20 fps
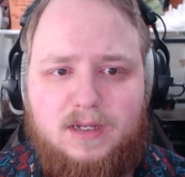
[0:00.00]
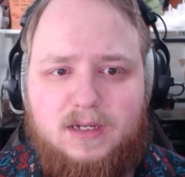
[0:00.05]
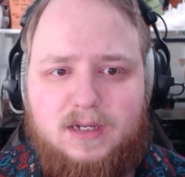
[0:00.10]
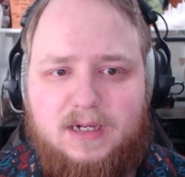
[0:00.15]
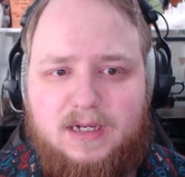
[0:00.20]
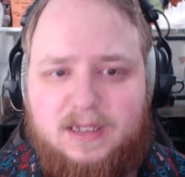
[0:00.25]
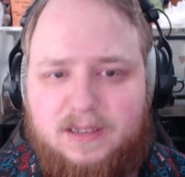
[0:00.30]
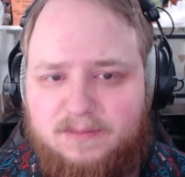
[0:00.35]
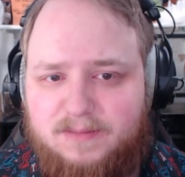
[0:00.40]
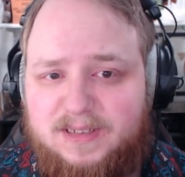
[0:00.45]

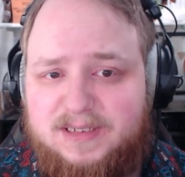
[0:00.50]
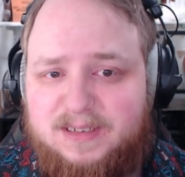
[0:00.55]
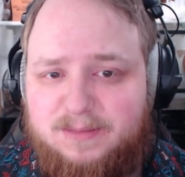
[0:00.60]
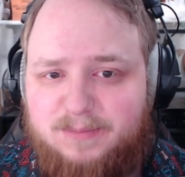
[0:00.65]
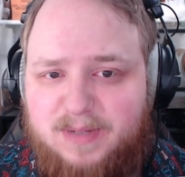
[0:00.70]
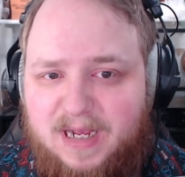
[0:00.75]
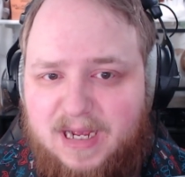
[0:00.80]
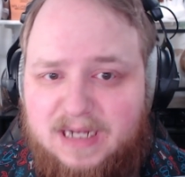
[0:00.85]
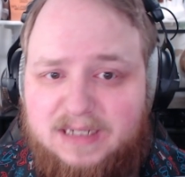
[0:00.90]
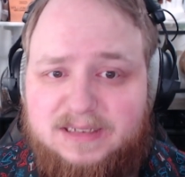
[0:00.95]
In the recent
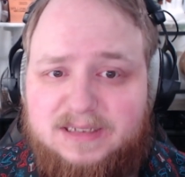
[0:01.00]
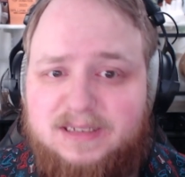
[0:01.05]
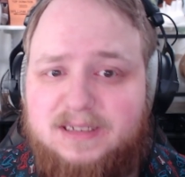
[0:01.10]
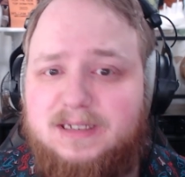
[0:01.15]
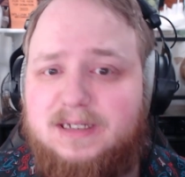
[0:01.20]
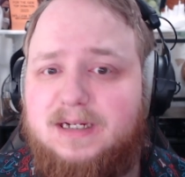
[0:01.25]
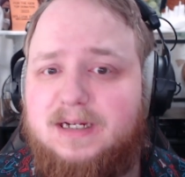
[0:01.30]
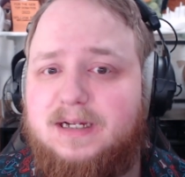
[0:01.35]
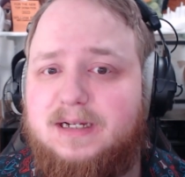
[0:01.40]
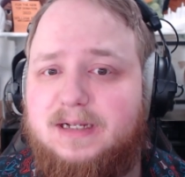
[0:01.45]
past,
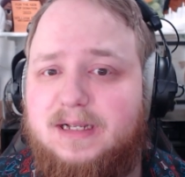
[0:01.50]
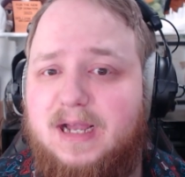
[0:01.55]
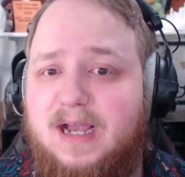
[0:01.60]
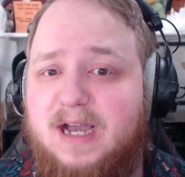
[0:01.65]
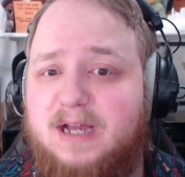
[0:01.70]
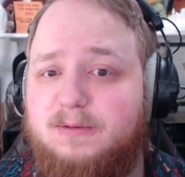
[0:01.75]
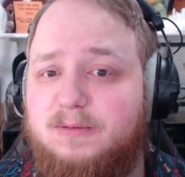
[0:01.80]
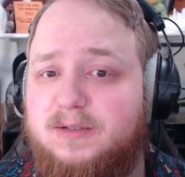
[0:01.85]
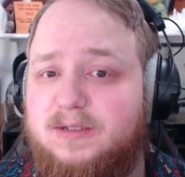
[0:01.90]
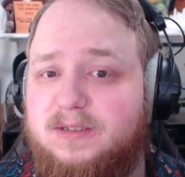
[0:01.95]
C
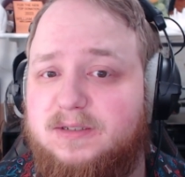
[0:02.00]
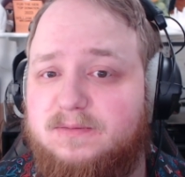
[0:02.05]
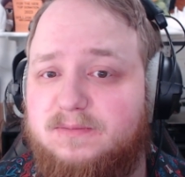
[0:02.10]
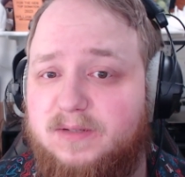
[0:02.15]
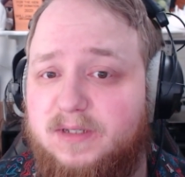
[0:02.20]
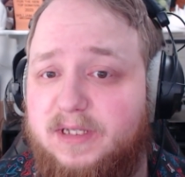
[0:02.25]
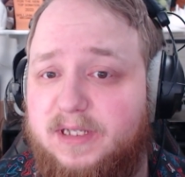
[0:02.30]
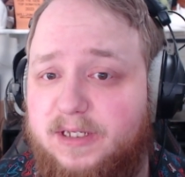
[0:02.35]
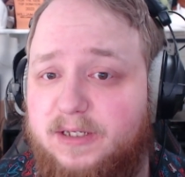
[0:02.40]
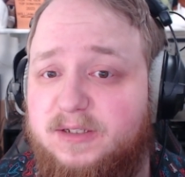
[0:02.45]
A D was
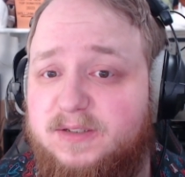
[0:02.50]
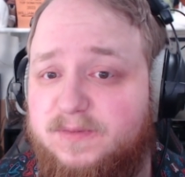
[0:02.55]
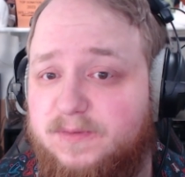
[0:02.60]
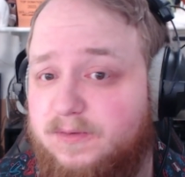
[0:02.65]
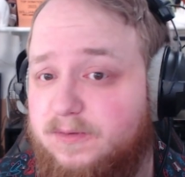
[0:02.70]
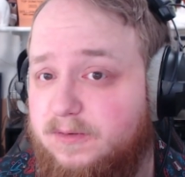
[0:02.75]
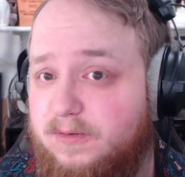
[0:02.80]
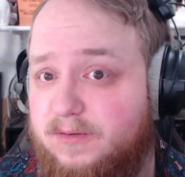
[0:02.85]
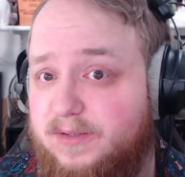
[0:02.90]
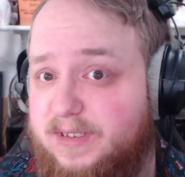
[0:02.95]
really
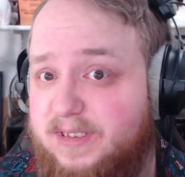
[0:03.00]
useful only